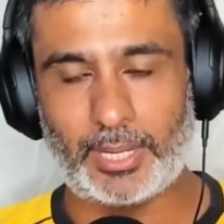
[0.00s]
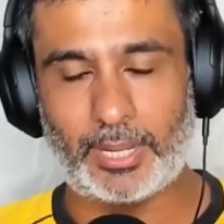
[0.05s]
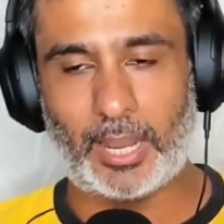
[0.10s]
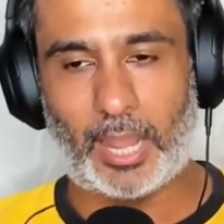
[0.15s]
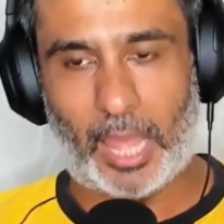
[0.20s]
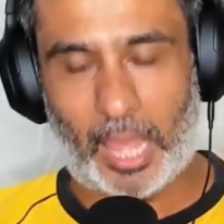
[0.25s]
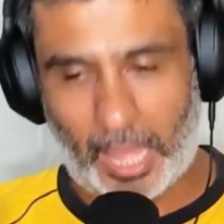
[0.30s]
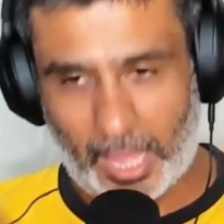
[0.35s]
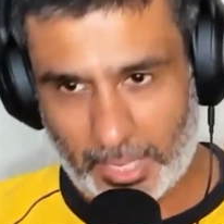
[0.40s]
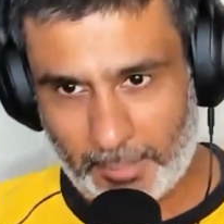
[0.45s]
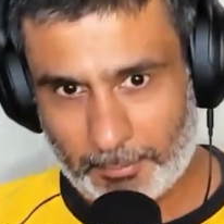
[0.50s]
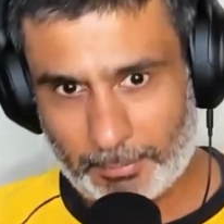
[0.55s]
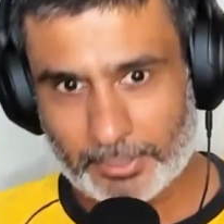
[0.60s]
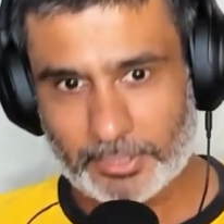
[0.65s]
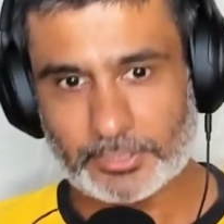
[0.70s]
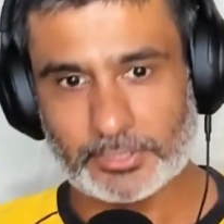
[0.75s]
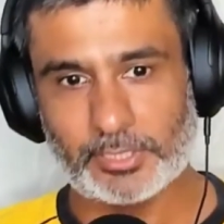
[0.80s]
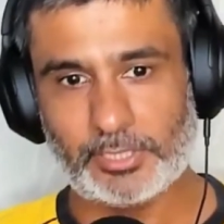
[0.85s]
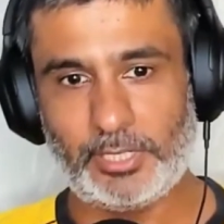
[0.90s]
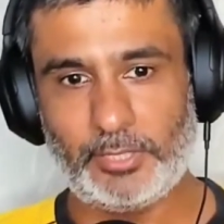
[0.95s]
And I
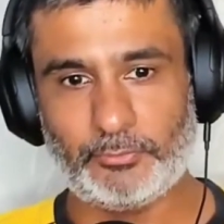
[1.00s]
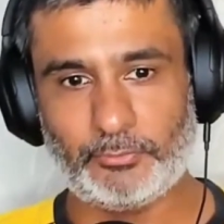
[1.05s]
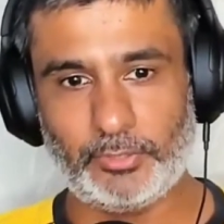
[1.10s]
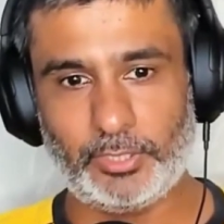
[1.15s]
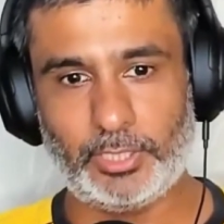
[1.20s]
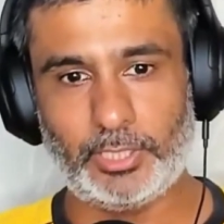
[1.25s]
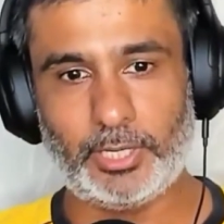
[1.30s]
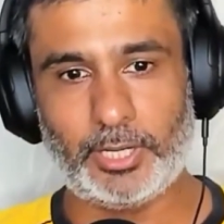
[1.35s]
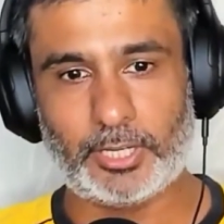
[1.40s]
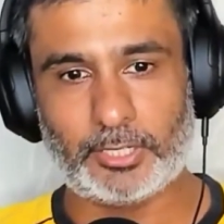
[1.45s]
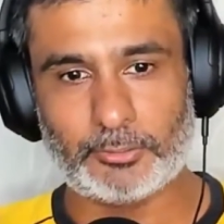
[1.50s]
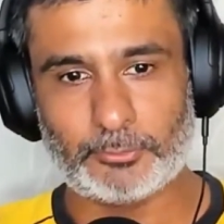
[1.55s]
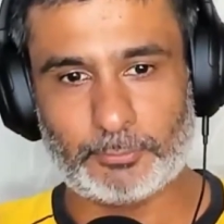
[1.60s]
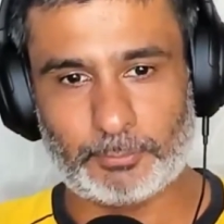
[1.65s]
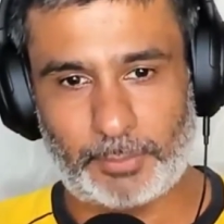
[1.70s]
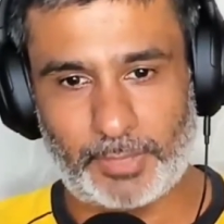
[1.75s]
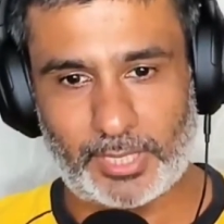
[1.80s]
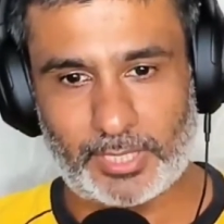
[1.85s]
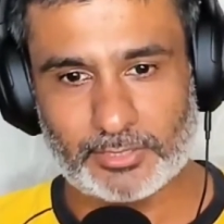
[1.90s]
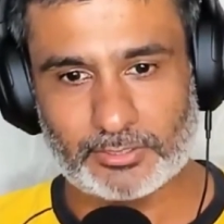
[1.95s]
personally feel it is
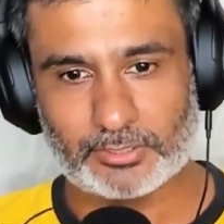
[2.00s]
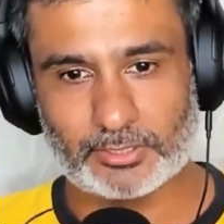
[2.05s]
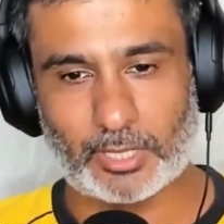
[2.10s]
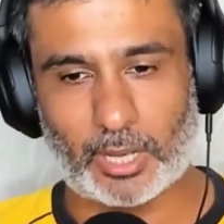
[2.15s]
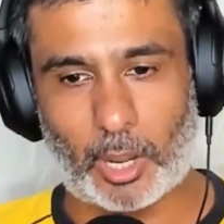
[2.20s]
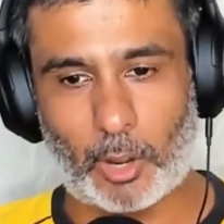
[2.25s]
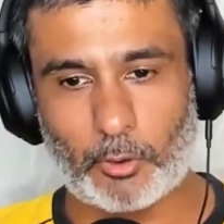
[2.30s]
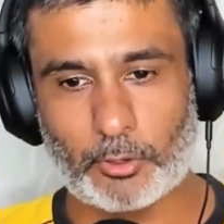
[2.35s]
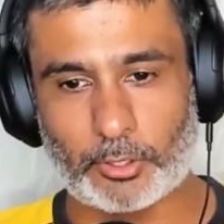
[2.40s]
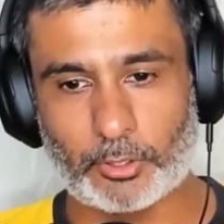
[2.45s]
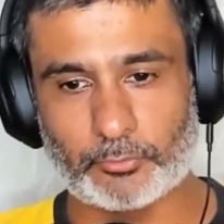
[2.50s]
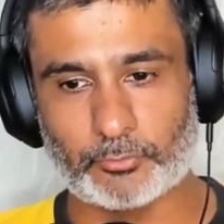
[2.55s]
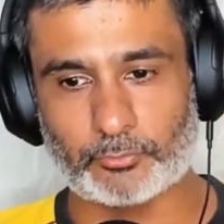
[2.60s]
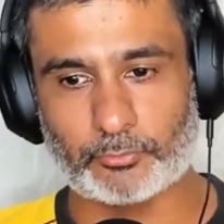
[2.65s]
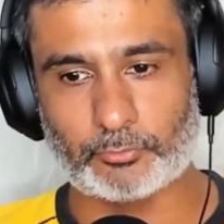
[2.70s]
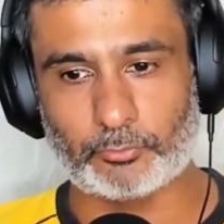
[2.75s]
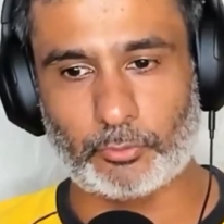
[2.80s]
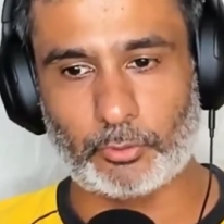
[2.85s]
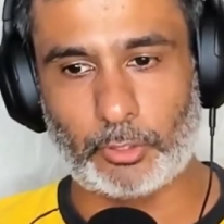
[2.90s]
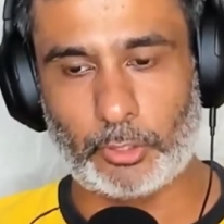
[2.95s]
based out of
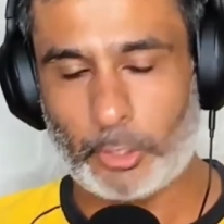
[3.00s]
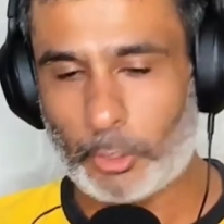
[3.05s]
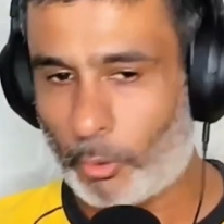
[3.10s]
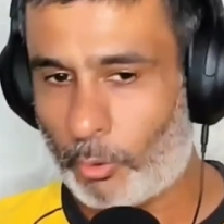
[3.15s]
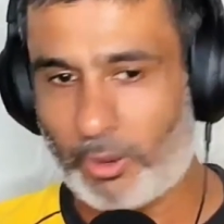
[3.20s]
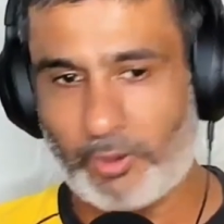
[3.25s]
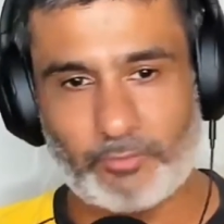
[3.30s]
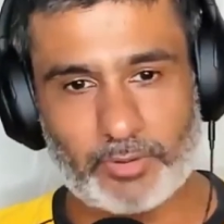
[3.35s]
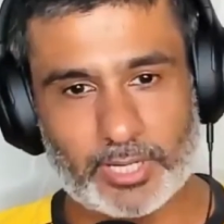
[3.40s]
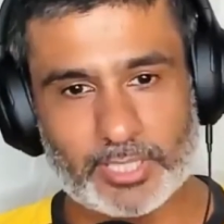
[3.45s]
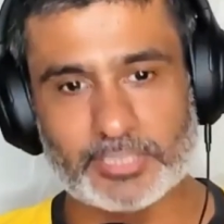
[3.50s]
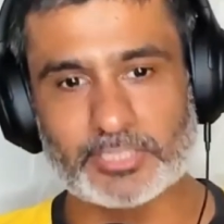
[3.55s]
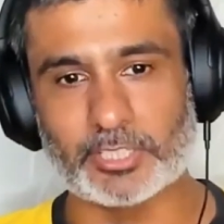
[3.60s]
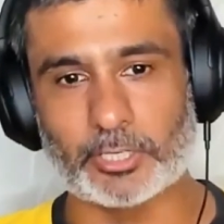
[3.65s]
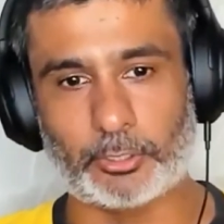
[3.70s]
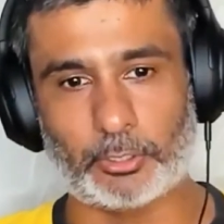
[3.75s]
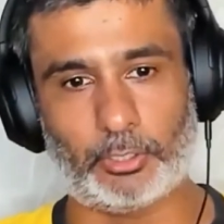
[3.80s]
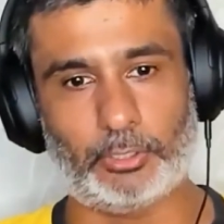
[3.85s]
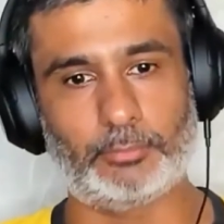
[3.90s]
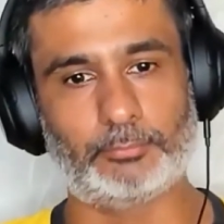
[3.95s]
no evidence
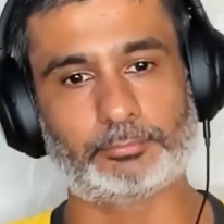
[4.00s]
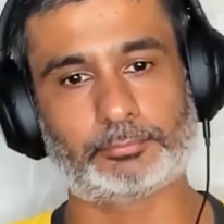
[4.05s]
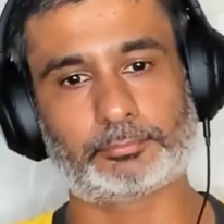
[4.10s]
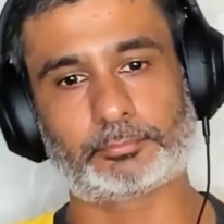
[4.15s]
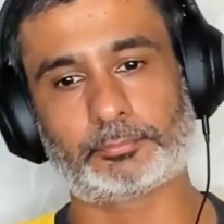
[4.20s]
at all.